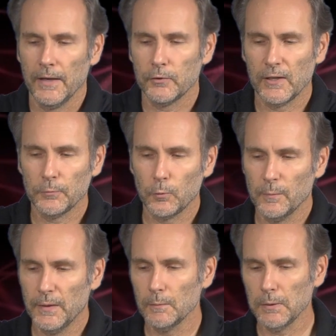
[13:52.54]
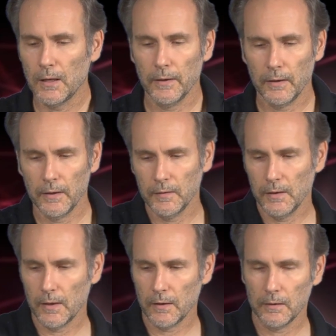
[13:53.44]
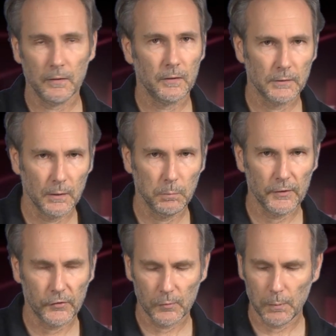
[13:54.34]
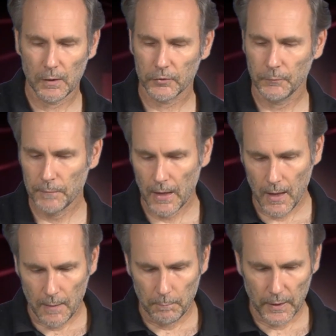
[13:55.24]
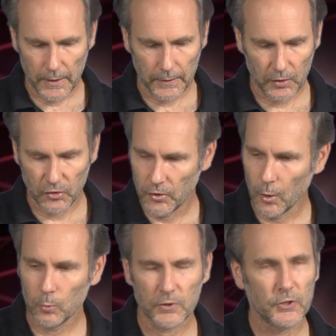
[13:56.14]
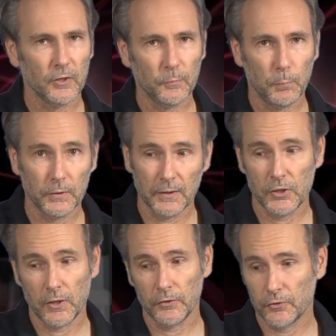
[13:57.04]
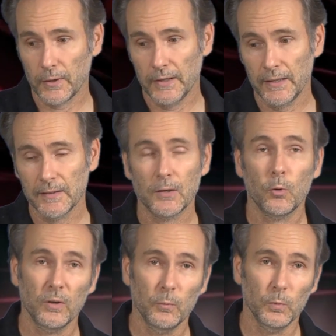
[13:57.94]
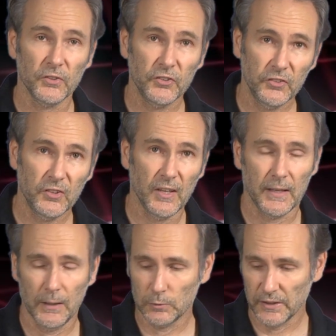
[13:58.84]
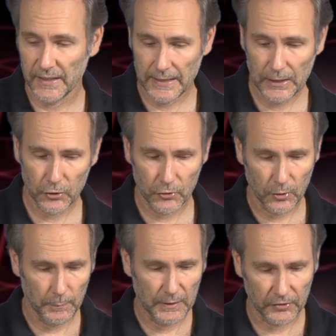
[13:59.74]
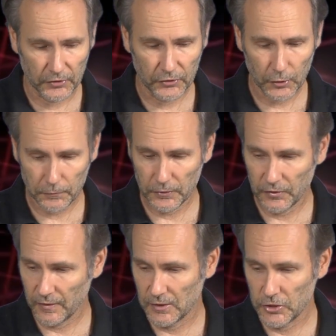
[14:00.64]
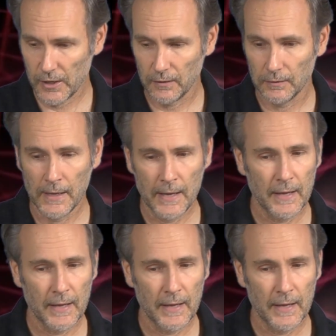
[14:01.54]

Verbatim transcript: I transport them in the block in the uh, Clear Ballistics box, but don't just put the gel straight in there or it will stick. It will adhere to it because the surface of the gel,